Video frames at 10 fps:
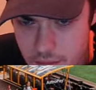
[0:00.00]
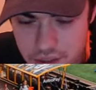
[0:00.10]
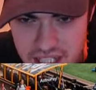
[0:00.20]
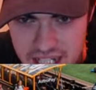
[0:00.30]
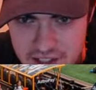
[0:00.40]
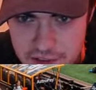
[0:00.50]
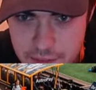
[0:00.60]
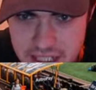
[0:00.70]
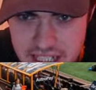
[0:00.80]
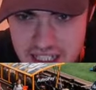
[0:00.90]
But yeah, as for
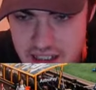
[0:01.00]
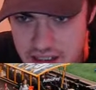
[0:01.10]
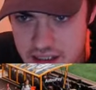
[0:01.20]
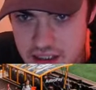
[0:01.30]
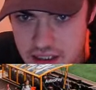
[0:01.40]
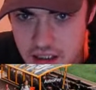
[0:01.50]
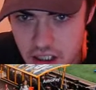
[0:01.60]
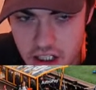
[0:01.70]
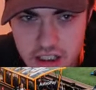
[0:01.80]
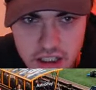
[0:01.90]
me,
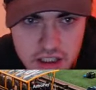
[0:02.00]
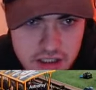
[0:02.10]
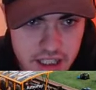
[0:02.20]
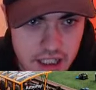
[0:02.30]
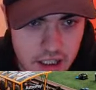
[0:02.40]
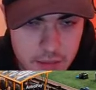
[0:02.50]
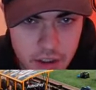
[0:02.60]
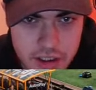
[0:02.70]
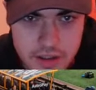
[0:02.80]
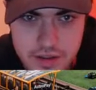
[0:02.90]
I'm
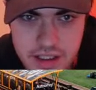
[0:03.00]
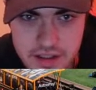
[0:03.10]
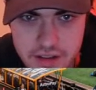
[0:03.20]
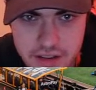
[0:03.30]
like you, Dad.